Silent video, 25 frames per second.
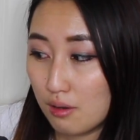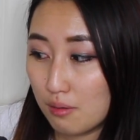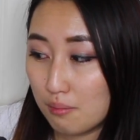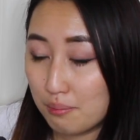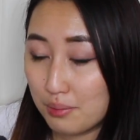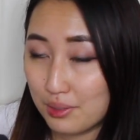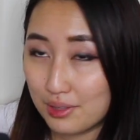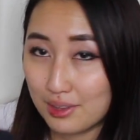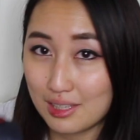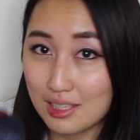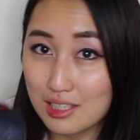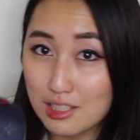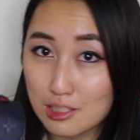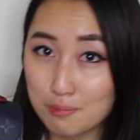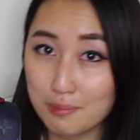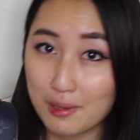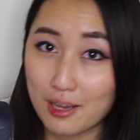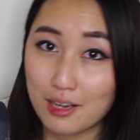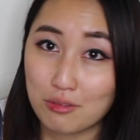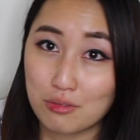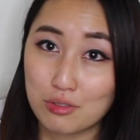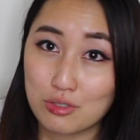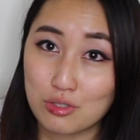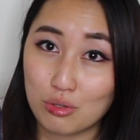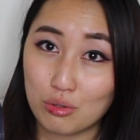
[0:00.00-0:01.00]
But this
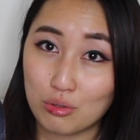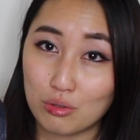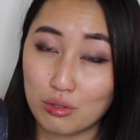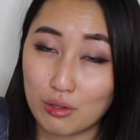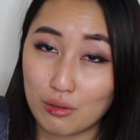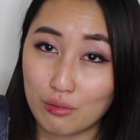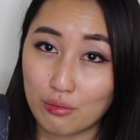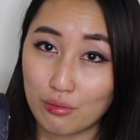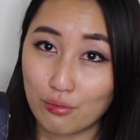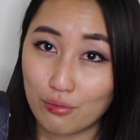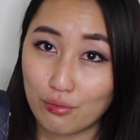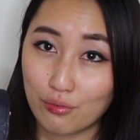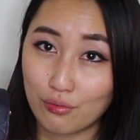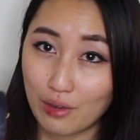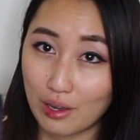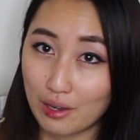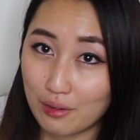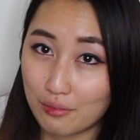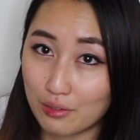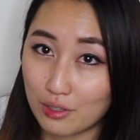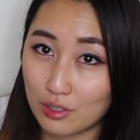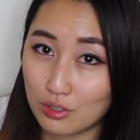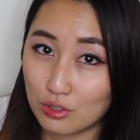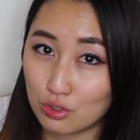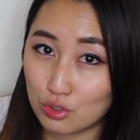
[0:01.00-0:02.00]
bag was only
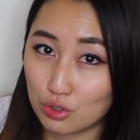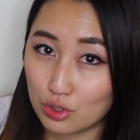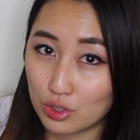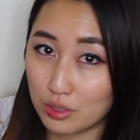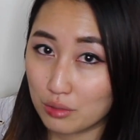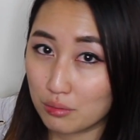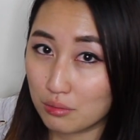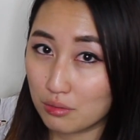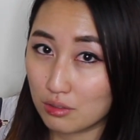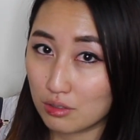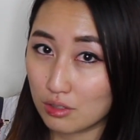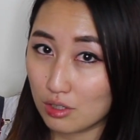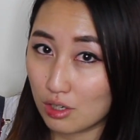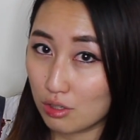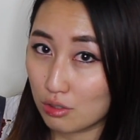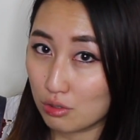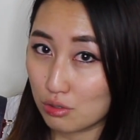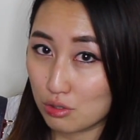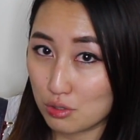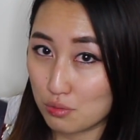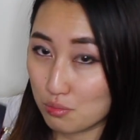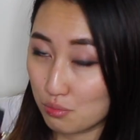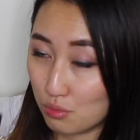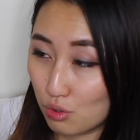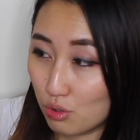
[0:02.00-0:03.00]

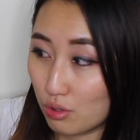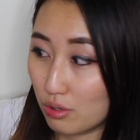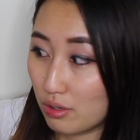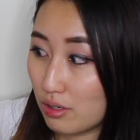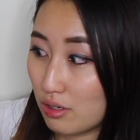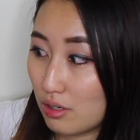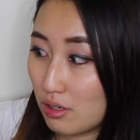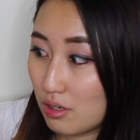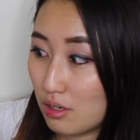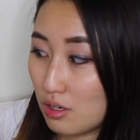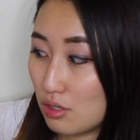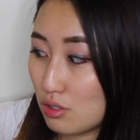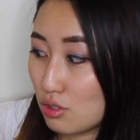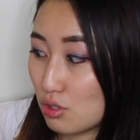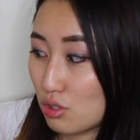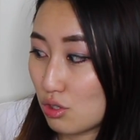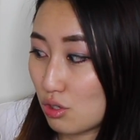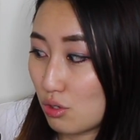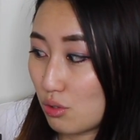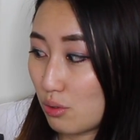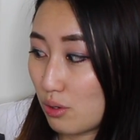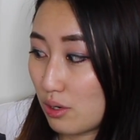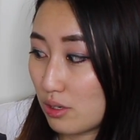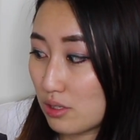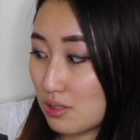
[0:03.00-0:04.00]
$500 more. And
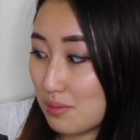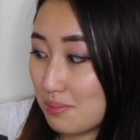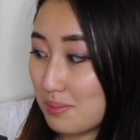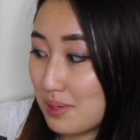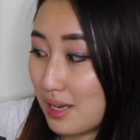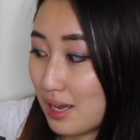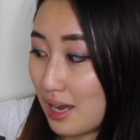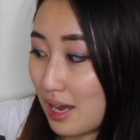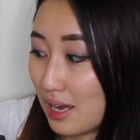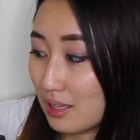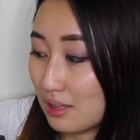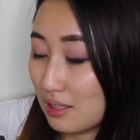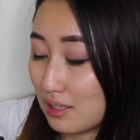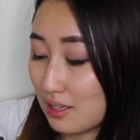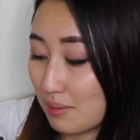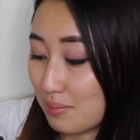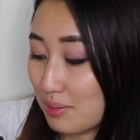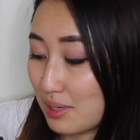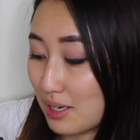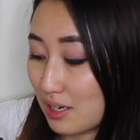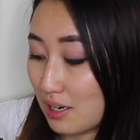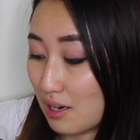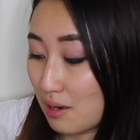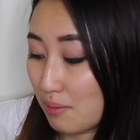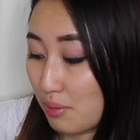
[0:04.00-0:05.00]
so to me, I think I'm
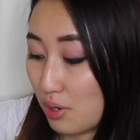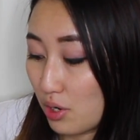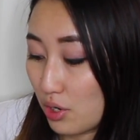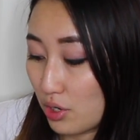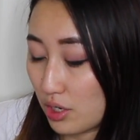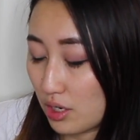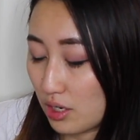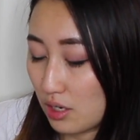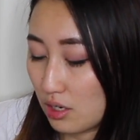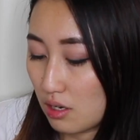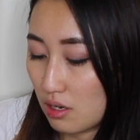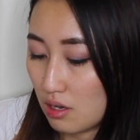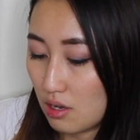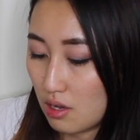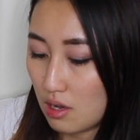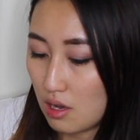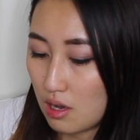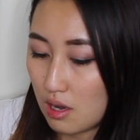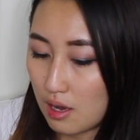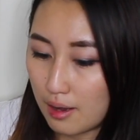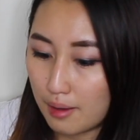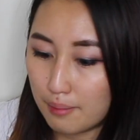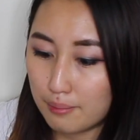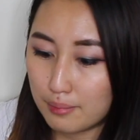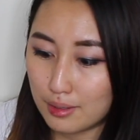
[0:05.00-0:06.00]
getting a bargain.
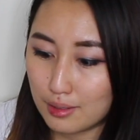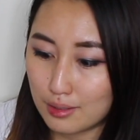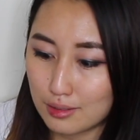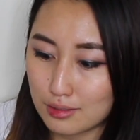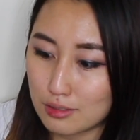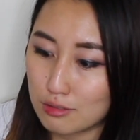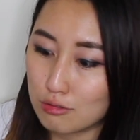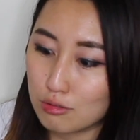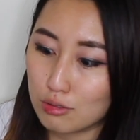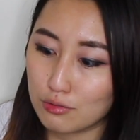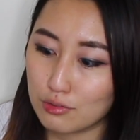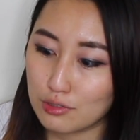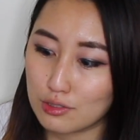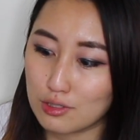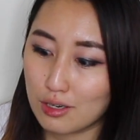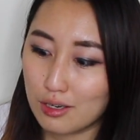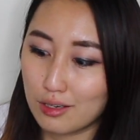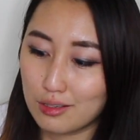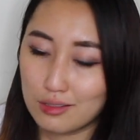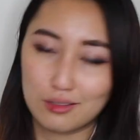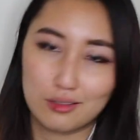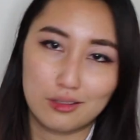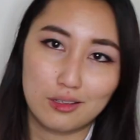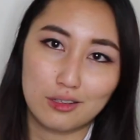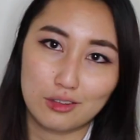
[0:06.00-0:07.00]
I mean, it's Louis
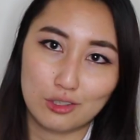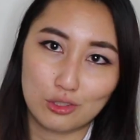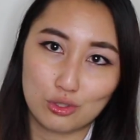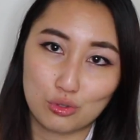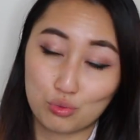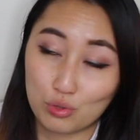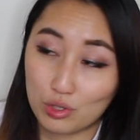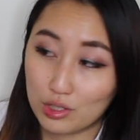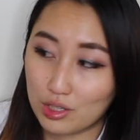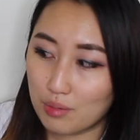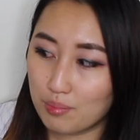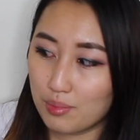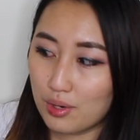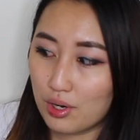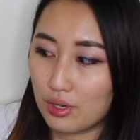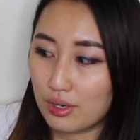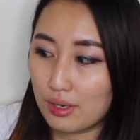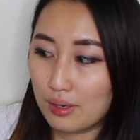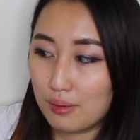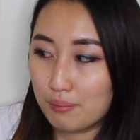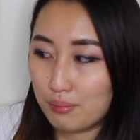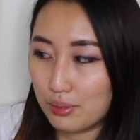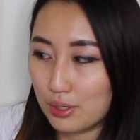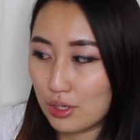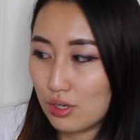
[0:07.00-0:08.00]
Vuitton and nothing's really a
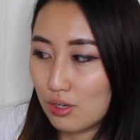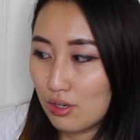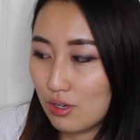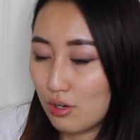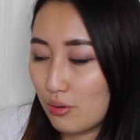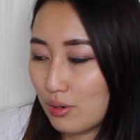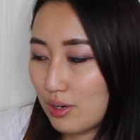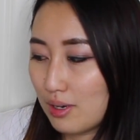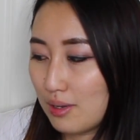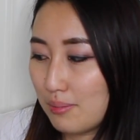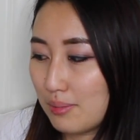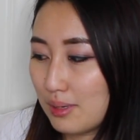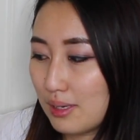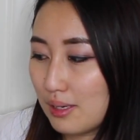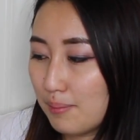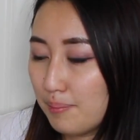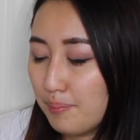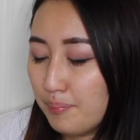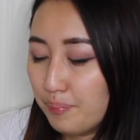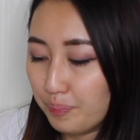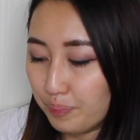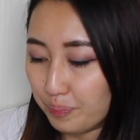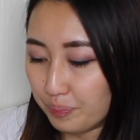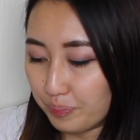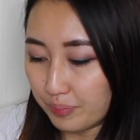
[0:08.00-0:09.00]
bargain, but you know what I mean?